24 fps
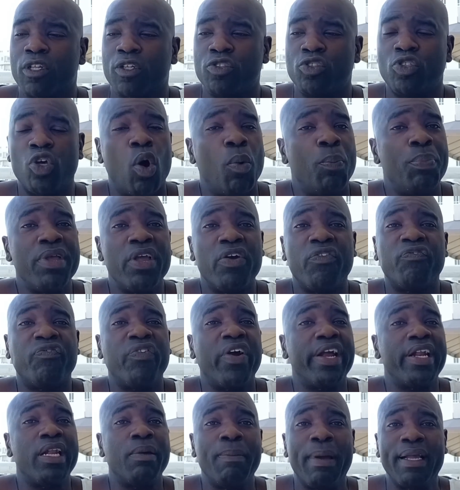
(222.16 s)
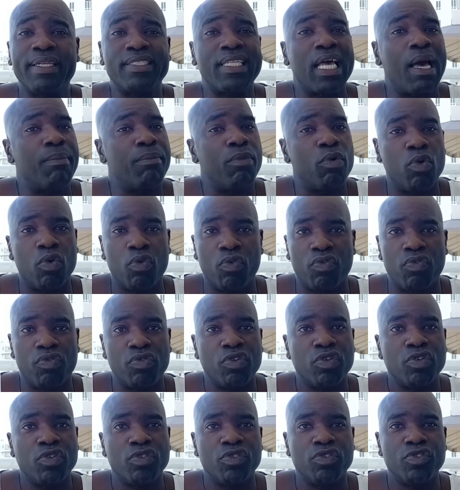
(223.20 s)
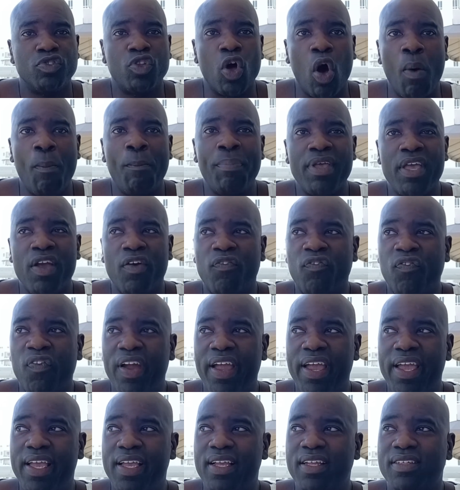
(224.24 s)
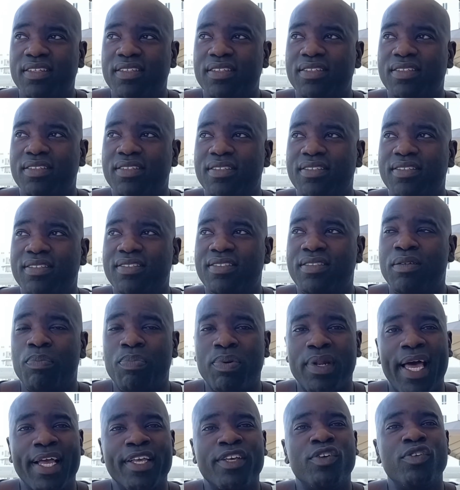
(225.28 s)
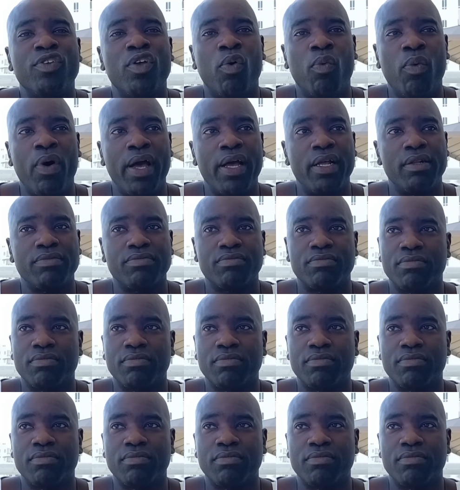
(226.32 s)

Don't be afraid to make that move. Don't be afraid to be like, you know what?